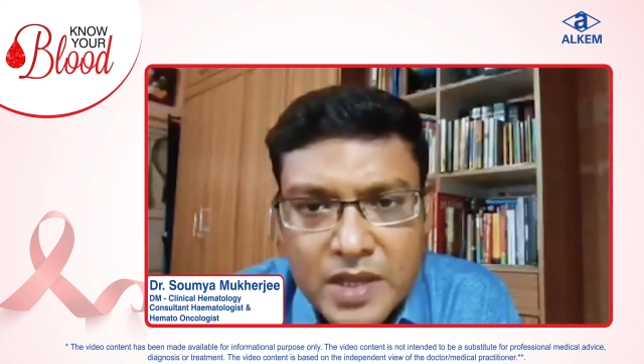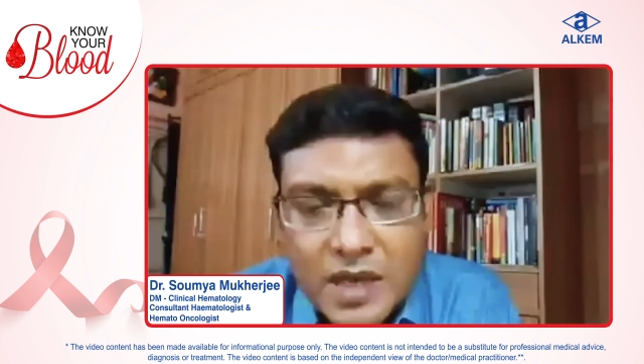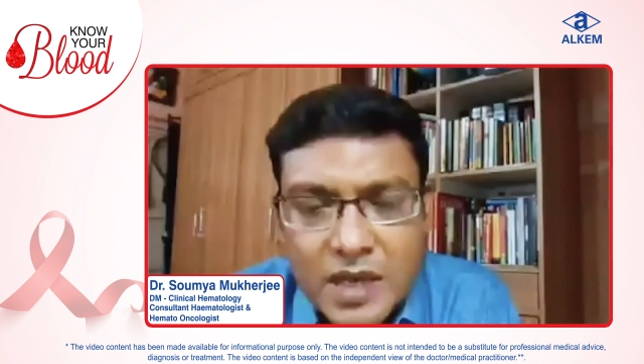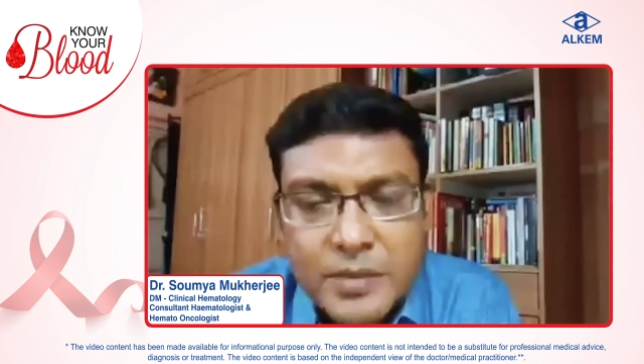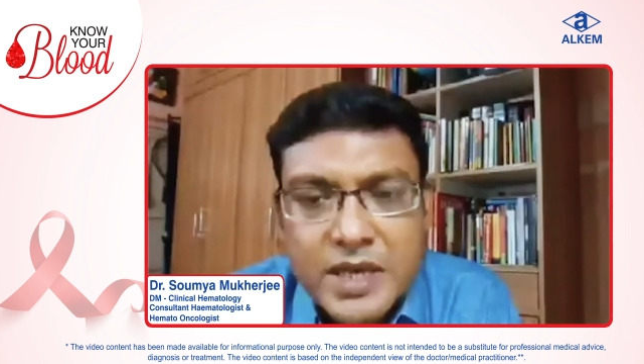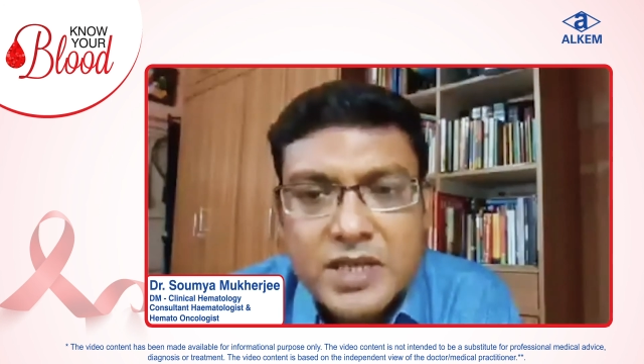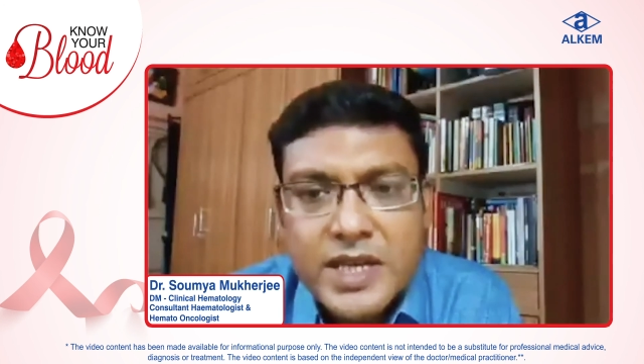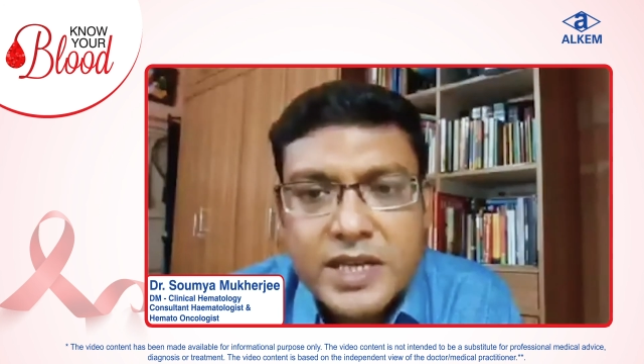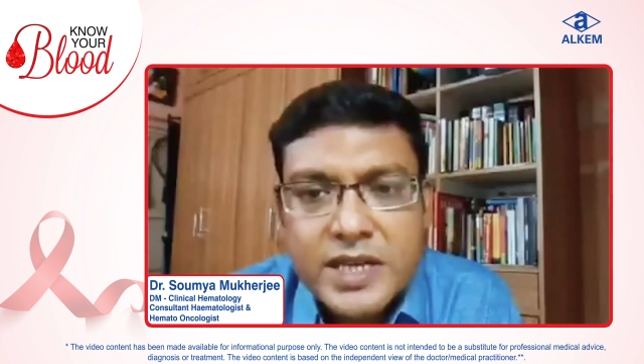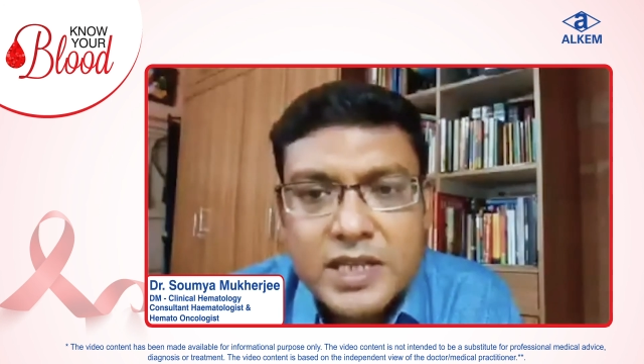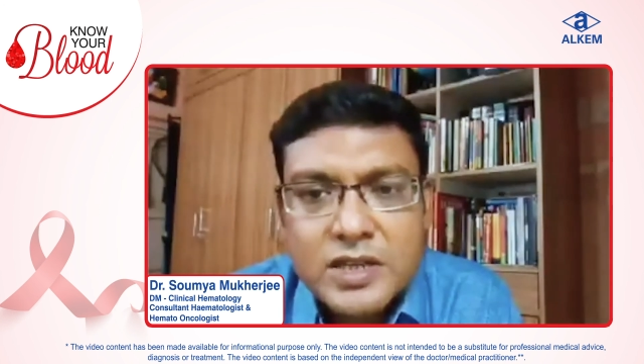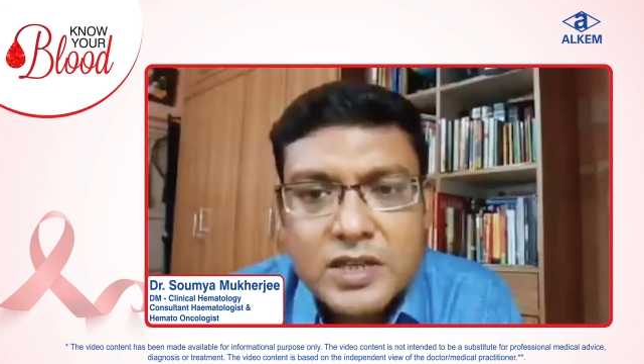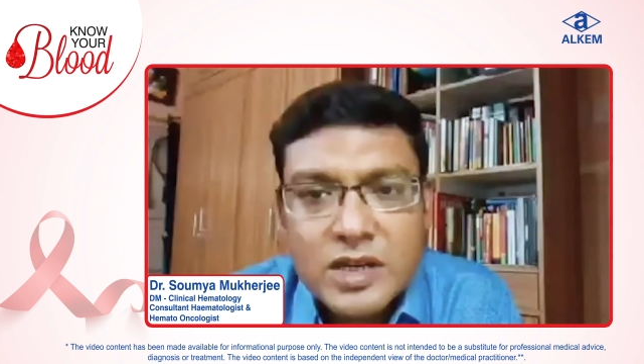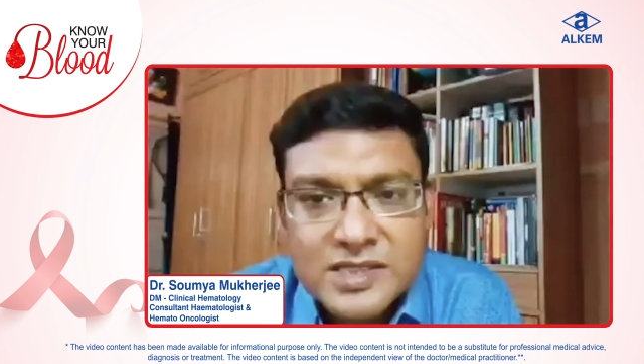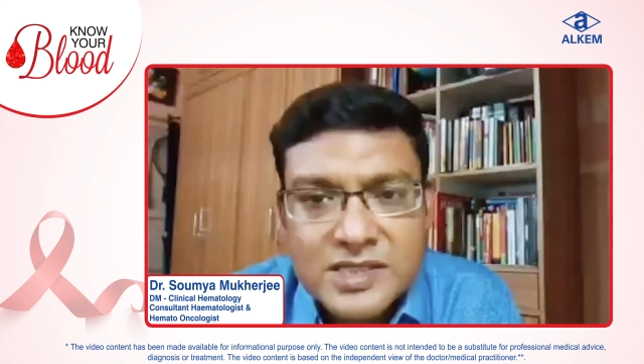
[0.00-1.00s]

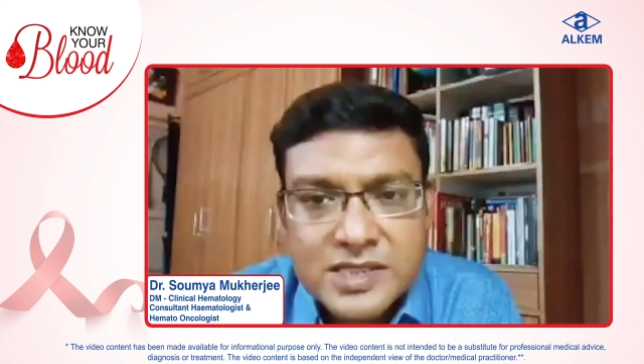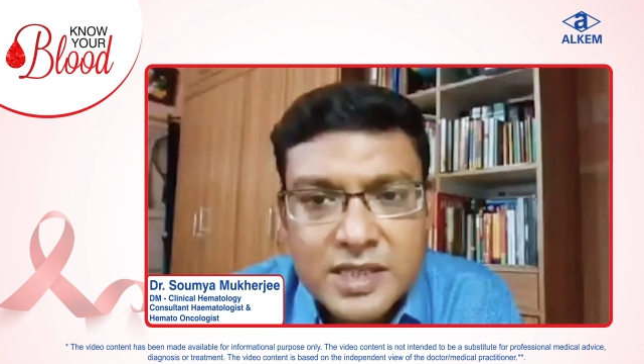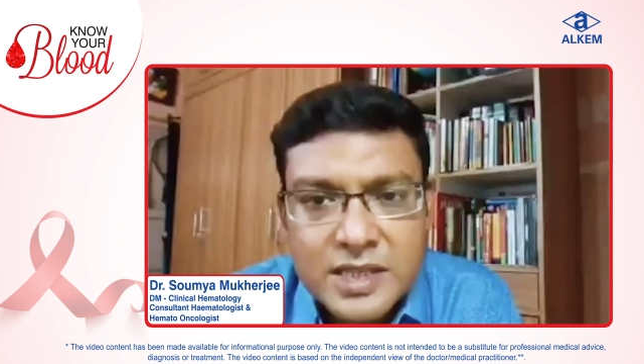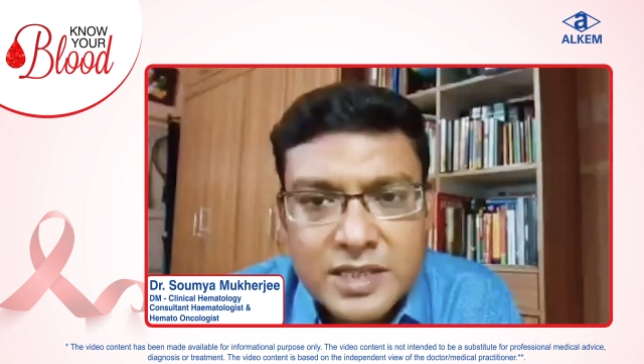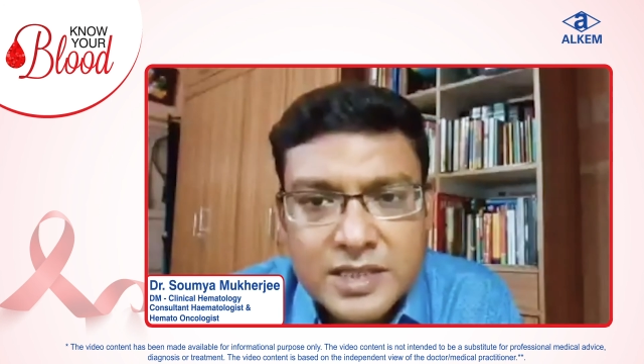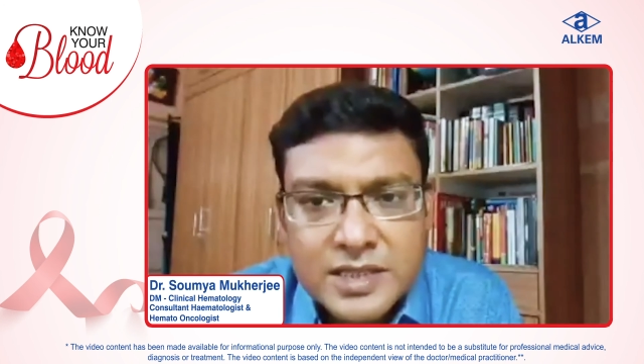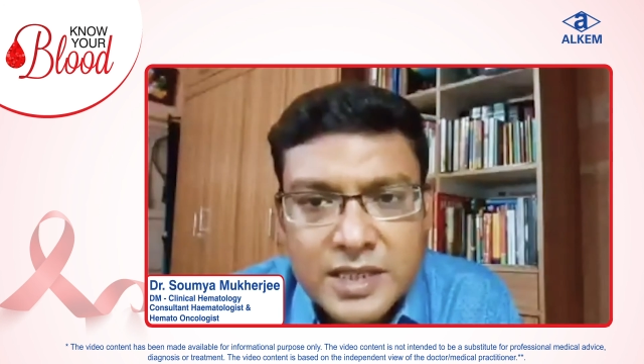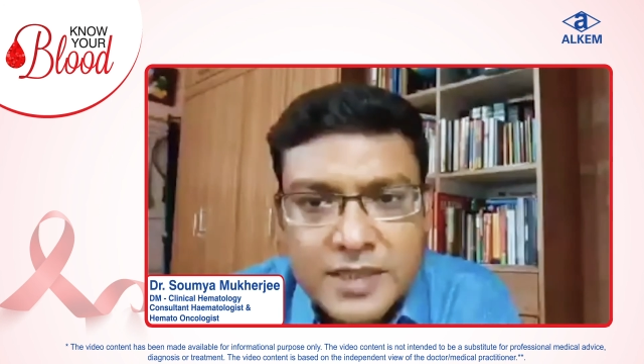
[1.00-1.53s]
immediately consult